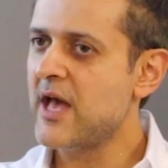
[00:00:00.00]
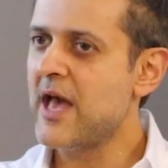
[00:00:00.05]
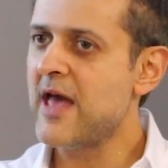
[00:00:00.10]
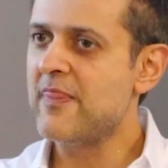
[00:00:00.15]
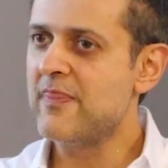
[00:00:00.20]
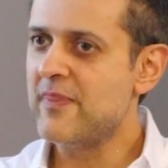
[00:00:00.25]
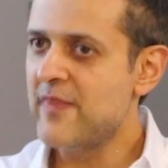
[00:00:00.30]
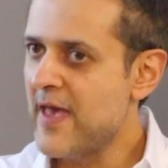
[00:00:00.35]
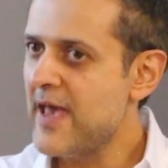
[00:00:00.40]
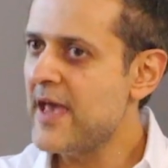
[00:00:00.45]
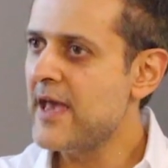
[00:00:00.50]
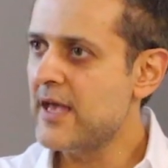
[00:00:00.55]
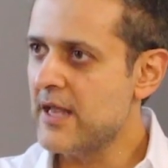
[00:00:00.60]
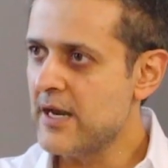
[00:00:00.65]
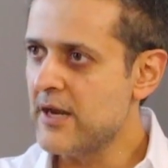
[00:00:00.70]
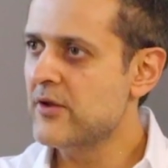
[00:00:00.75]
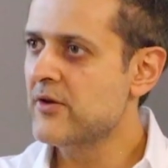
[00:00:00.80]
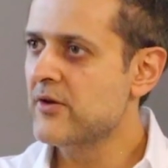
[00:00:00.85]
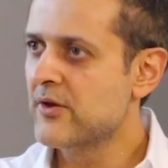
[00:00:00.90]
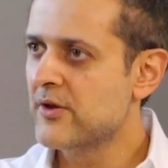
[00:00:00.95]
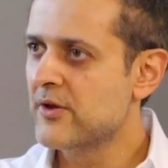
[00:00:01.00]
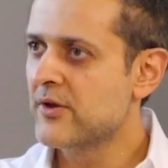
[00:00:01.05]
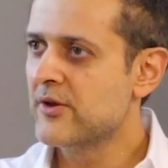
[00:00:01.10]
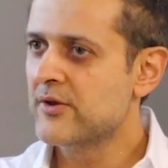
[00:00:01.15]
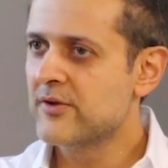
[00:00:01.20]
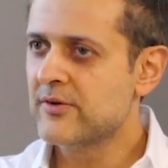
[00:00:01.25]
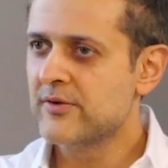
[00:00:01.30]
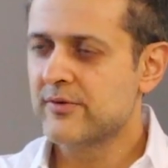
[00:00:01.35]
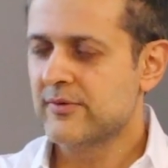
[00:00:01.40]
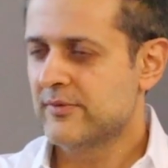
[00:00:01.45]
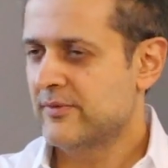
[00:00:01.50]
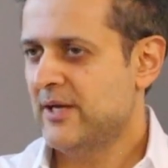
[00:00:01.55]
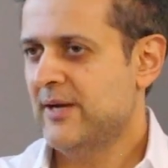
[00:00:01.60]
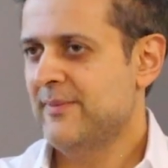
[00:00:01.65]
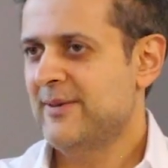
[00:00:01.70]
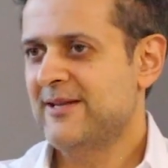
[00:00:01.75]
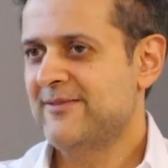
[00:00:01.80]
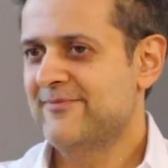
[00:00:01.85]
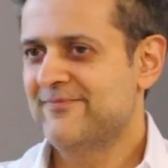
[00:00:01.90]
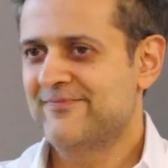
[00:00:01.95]
And then,
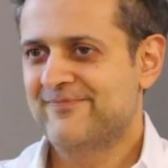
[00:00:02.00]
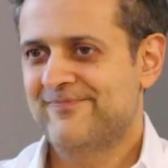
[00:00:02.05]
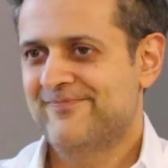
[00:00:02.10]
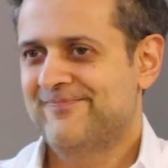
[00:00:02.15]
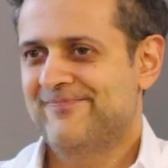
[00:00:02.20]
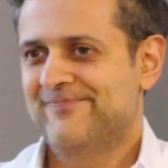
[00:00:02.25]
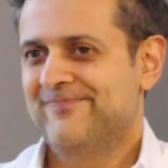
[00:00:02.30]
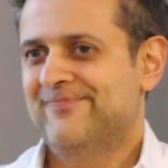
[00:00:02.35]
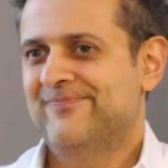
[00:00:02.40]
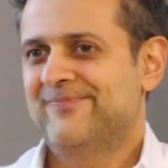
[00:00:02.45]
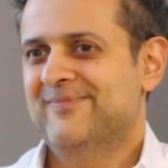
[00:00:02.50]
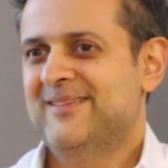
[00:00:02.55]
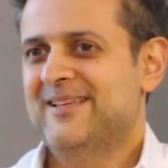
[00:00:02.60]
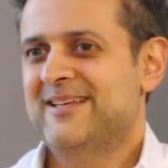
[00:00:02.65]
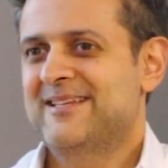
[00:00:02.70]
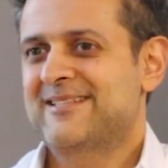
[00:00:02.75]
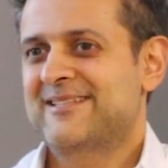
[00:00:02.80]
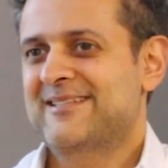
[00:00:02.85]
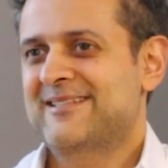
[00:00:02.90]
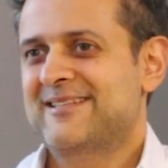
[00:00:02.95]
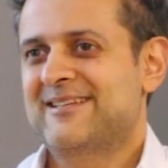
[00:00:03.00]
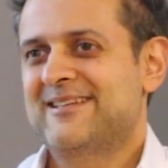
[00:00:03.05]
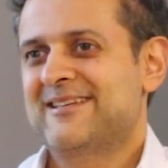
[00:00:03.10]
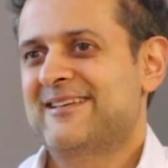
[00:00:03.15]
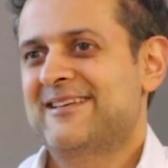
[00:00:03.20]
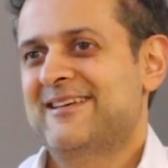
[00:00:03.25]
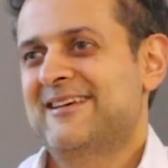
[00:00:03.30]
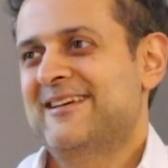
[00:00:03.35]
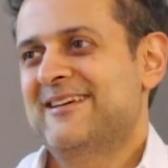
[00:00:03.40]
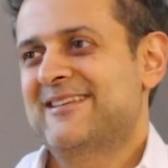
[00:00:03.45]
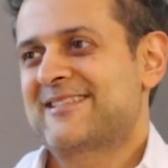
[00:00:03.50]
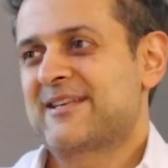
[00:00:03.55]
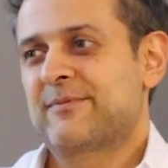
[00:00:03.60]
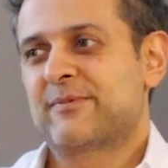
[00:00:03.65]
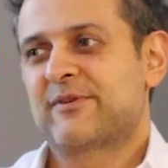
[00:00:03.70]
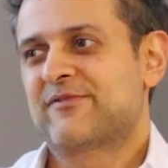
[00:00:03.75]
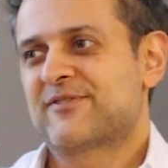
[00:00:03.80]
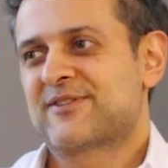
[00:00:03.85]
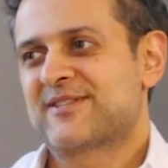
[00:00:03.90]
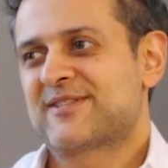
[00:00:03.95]
I mean, is something